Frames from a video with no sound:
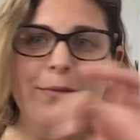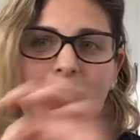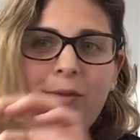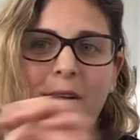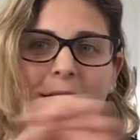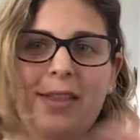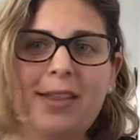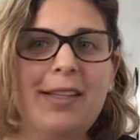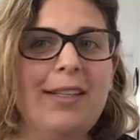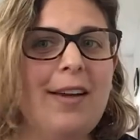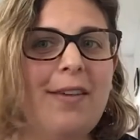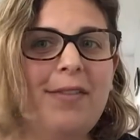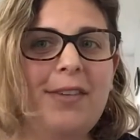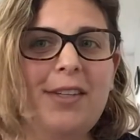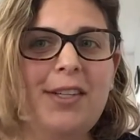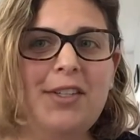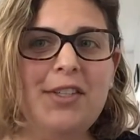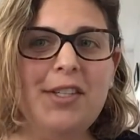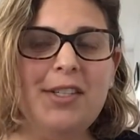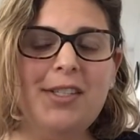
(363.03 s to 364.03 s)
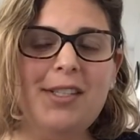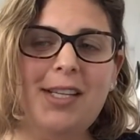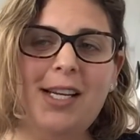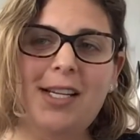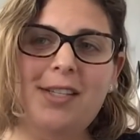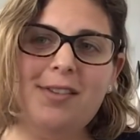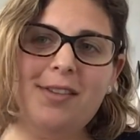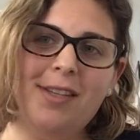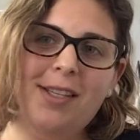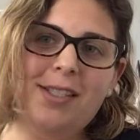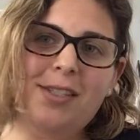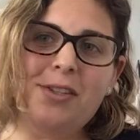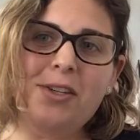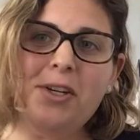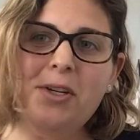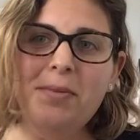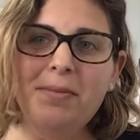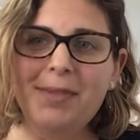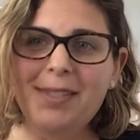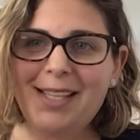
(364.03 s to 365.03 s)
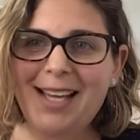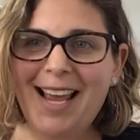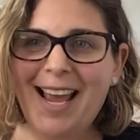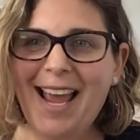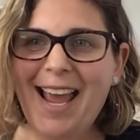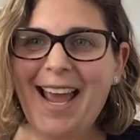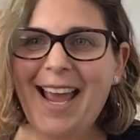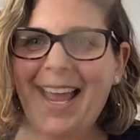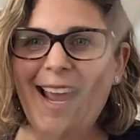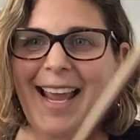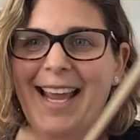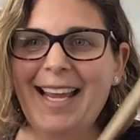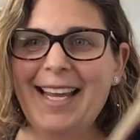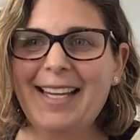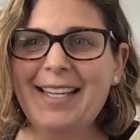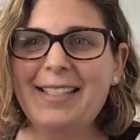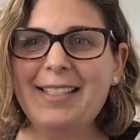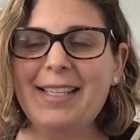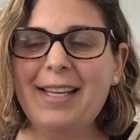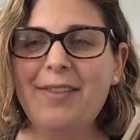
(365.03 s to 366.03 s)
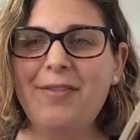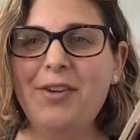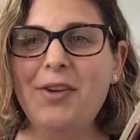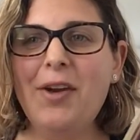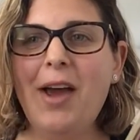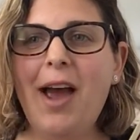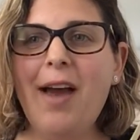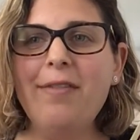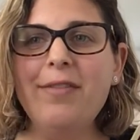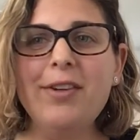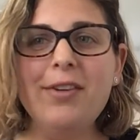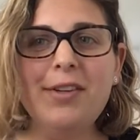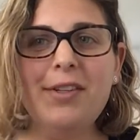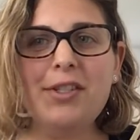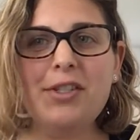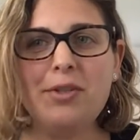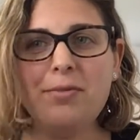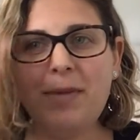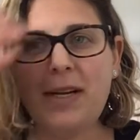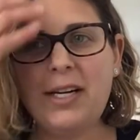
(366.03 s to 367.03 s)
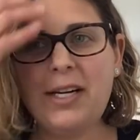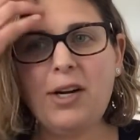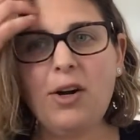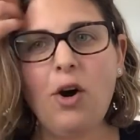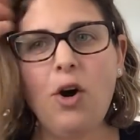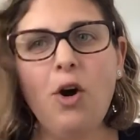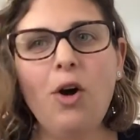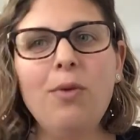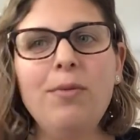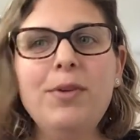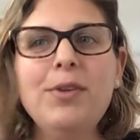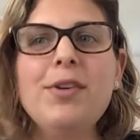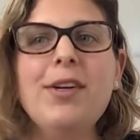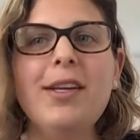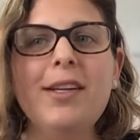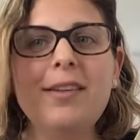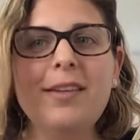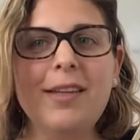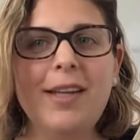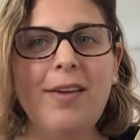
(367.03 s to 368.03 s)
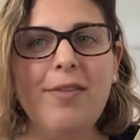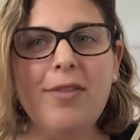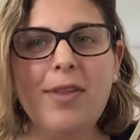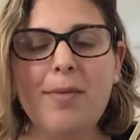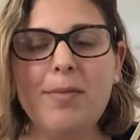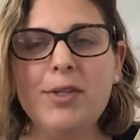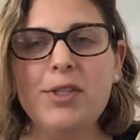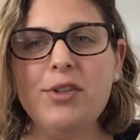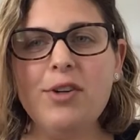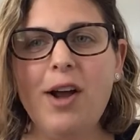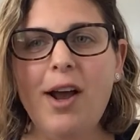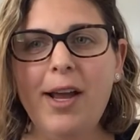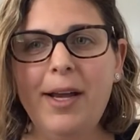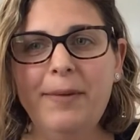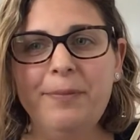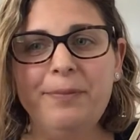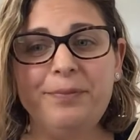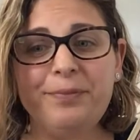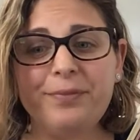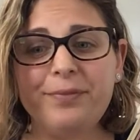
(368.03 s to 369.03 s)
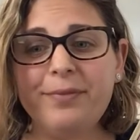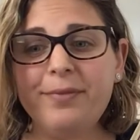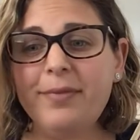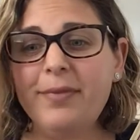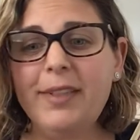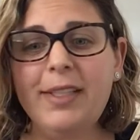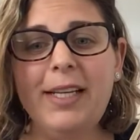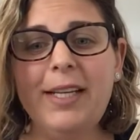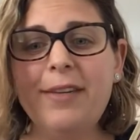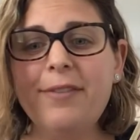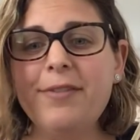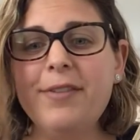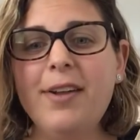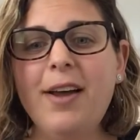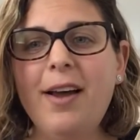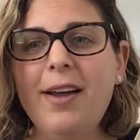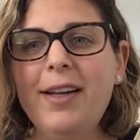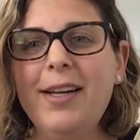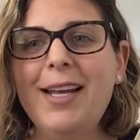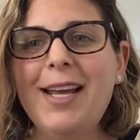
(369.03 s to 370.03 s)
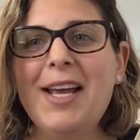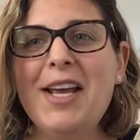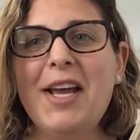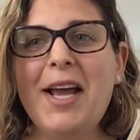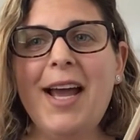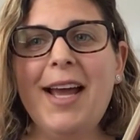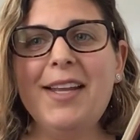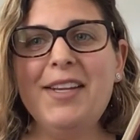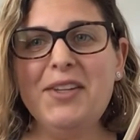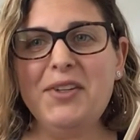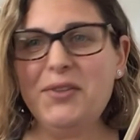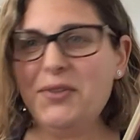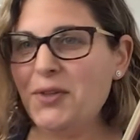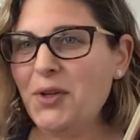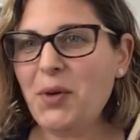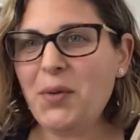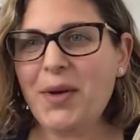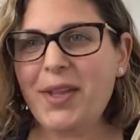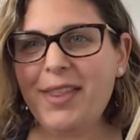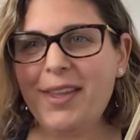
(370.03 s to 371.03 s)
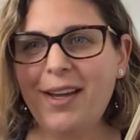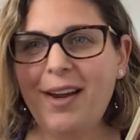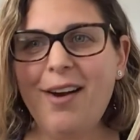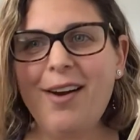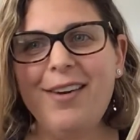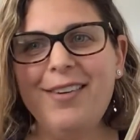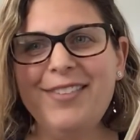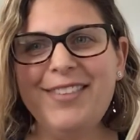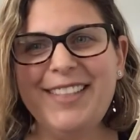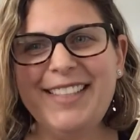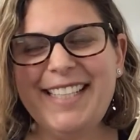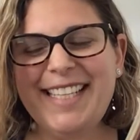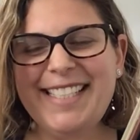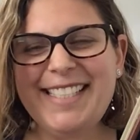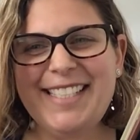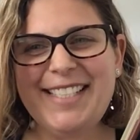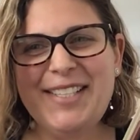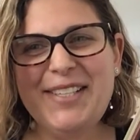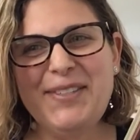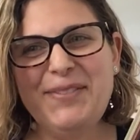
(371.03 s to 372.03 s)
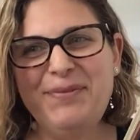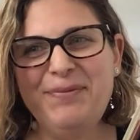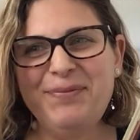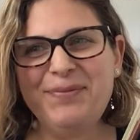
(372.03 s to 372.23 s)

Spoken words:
write the definitions to each of these terms. And if you have your instrument at home, you can give them a try. If not, you'll know what they are for next year.